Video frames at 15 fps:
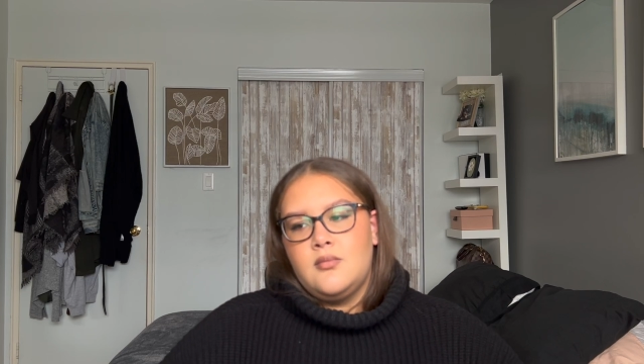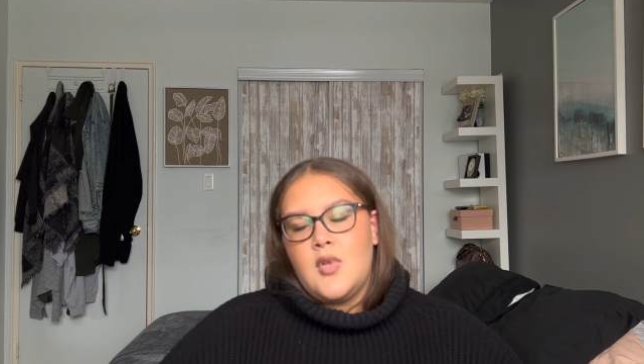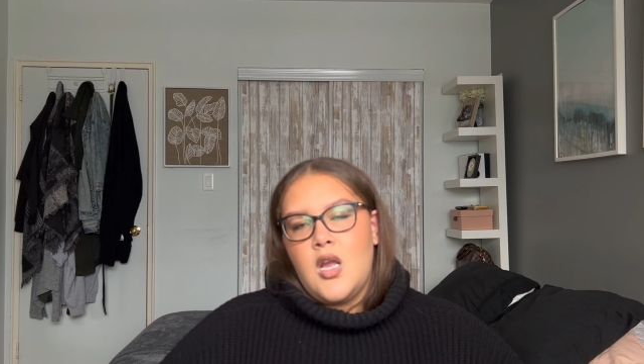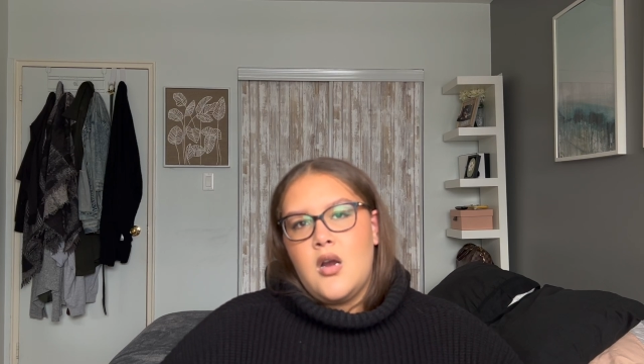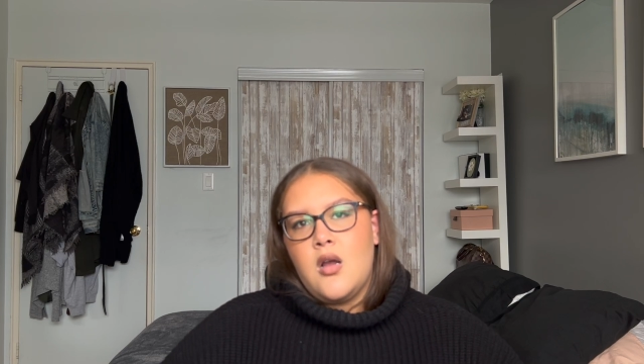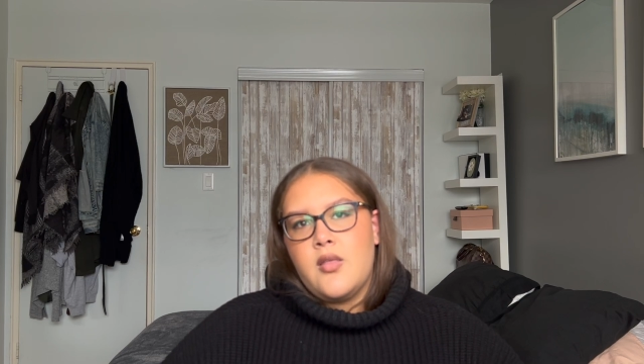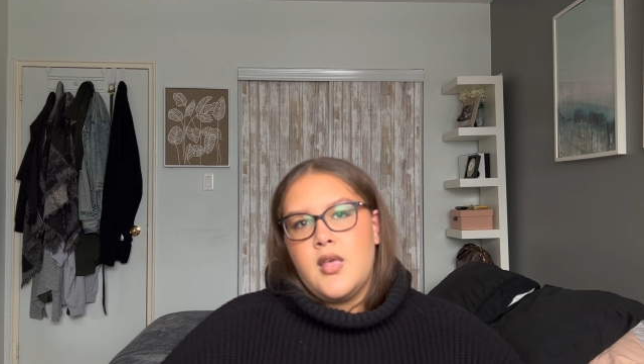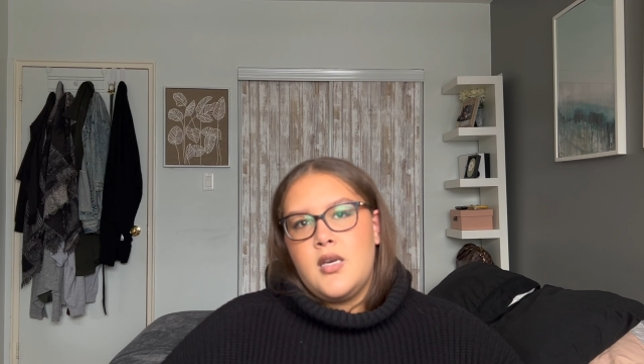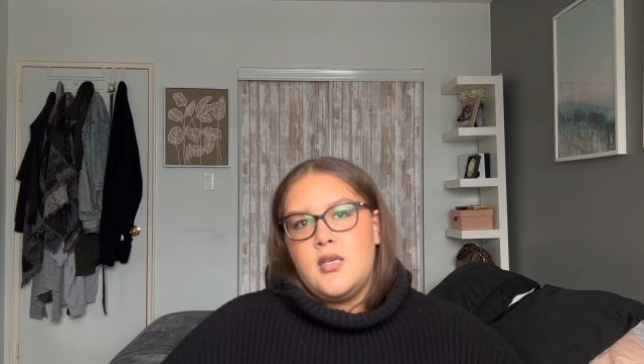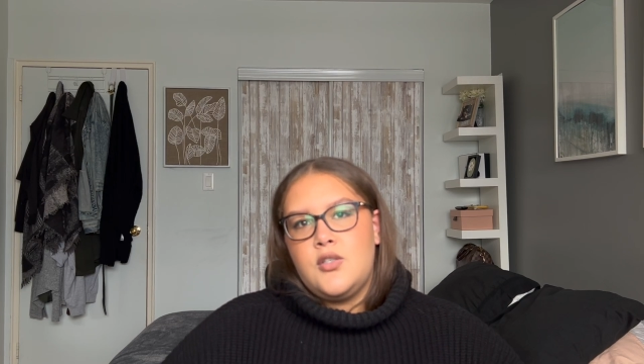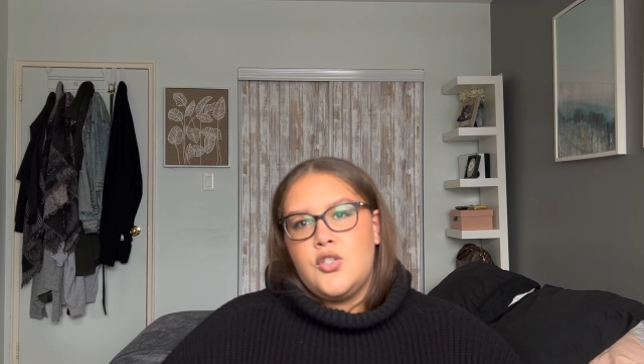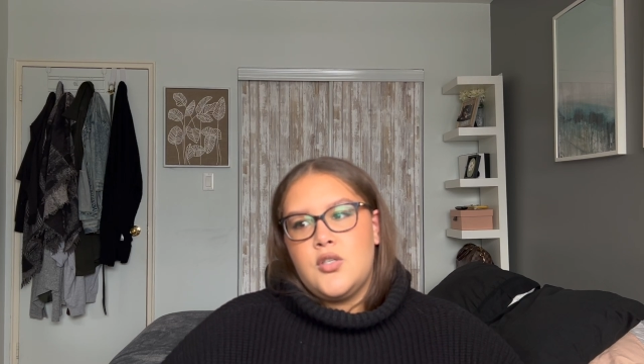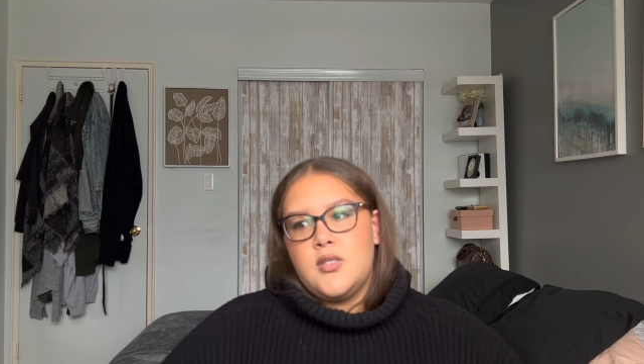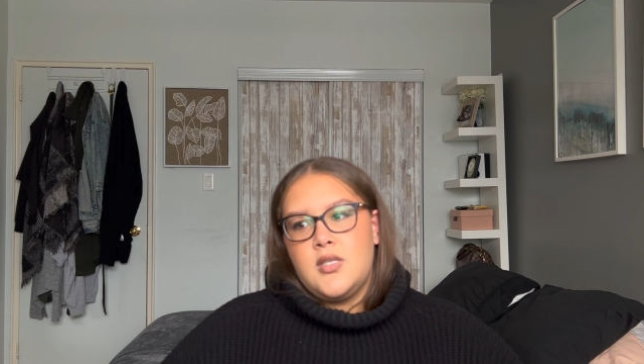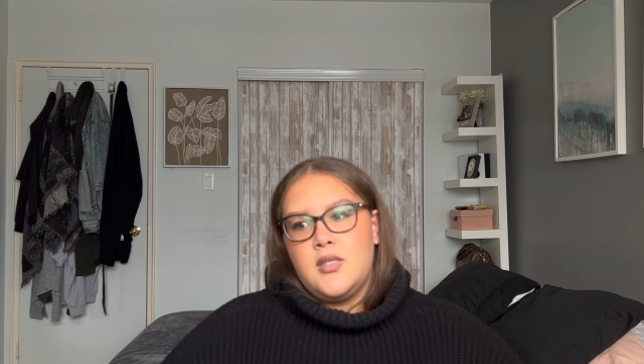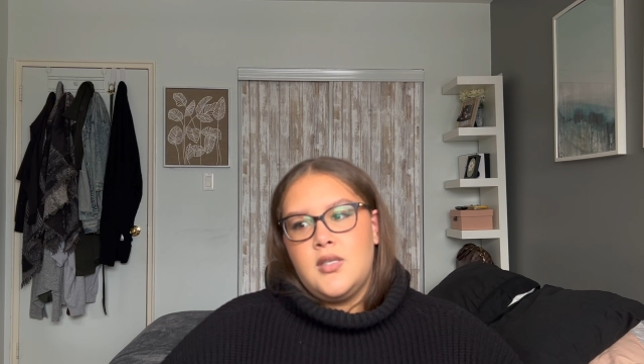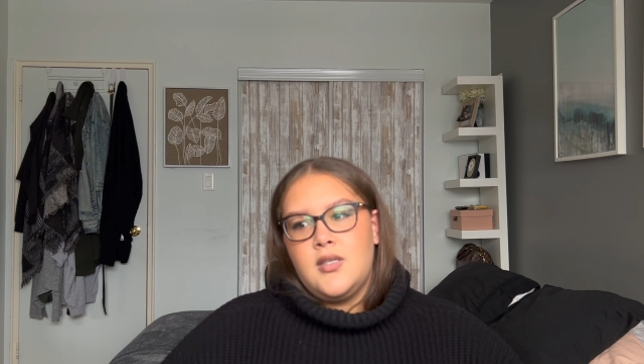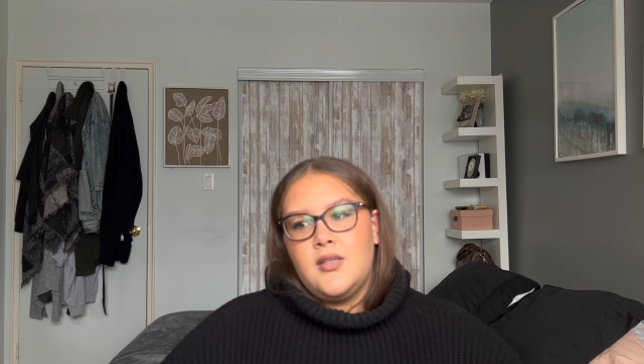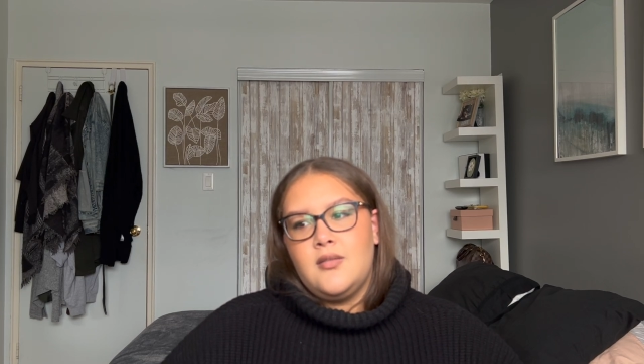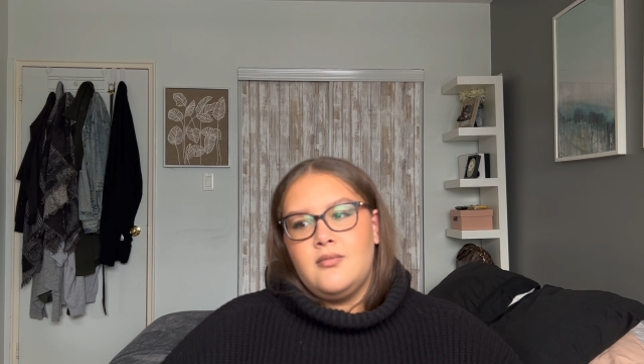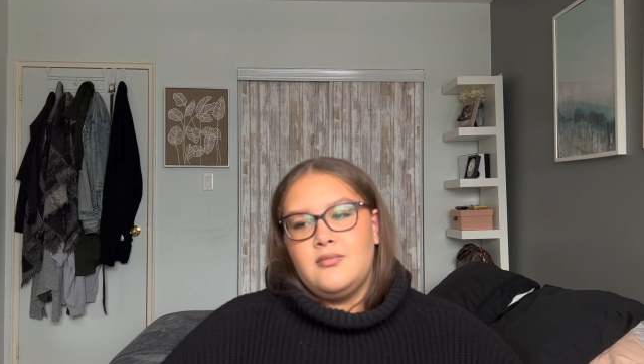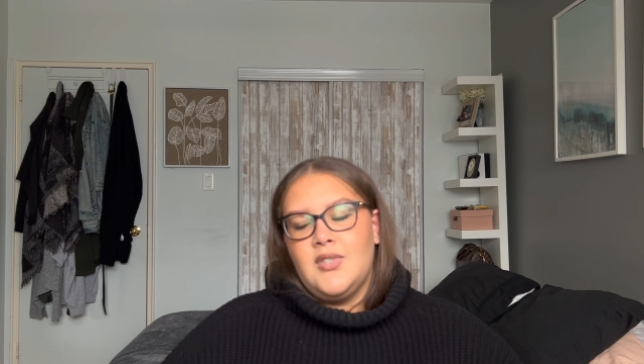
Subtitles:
all that interested in it.